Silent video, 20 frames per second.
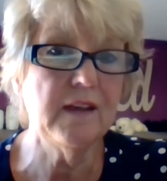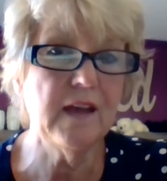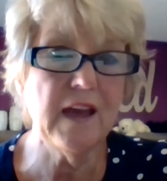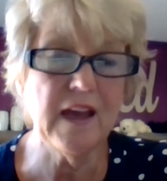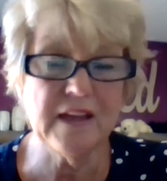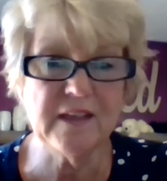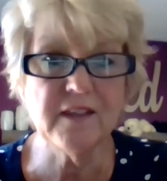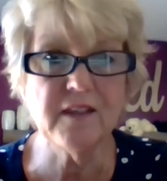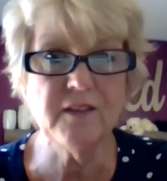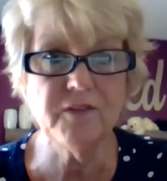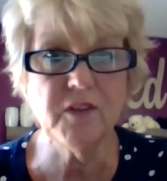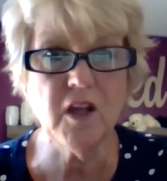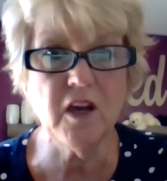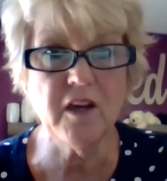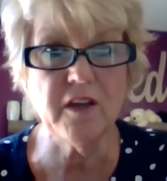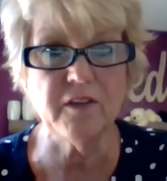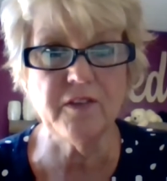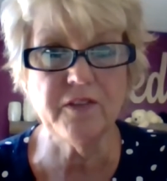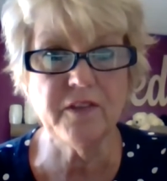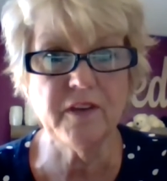End of
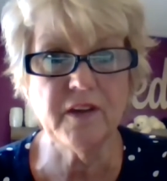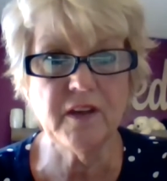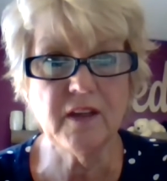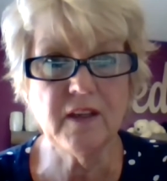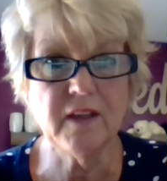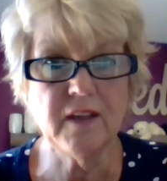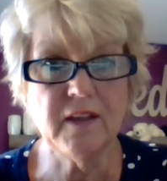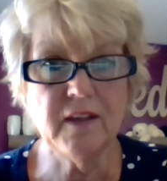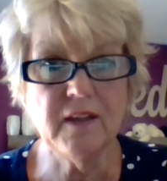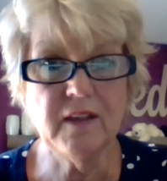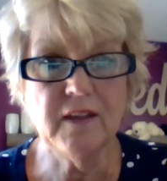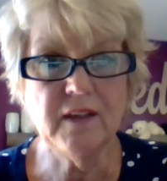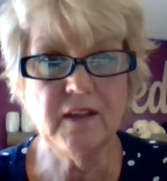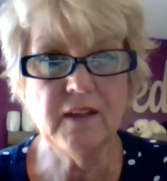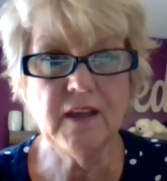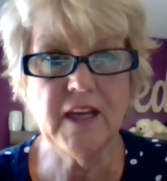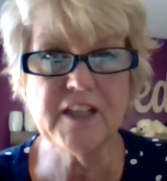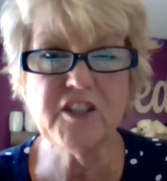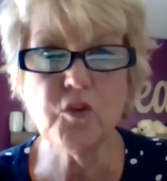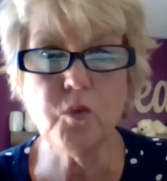life
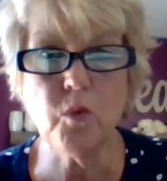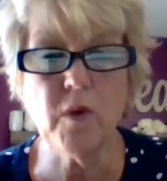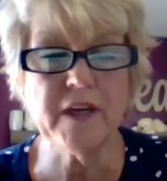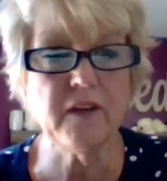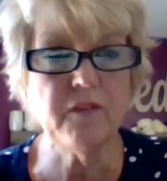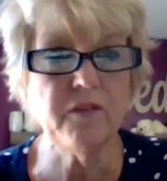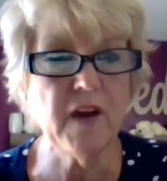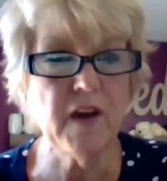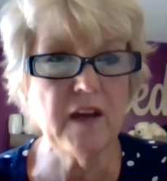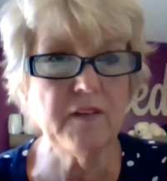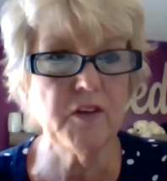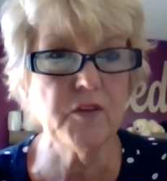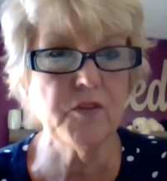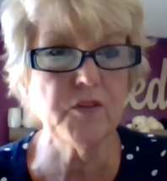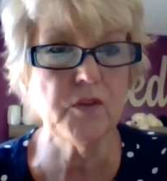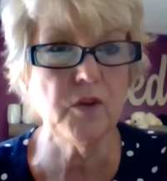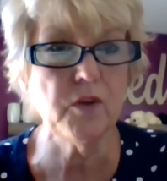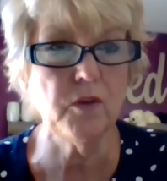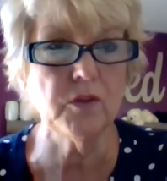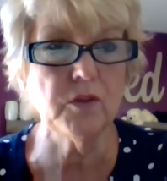at 25 years
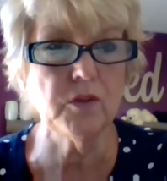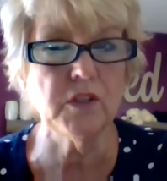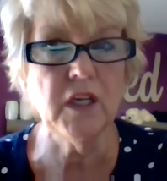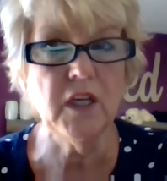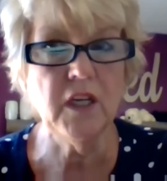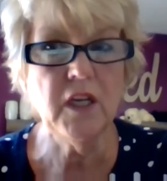old.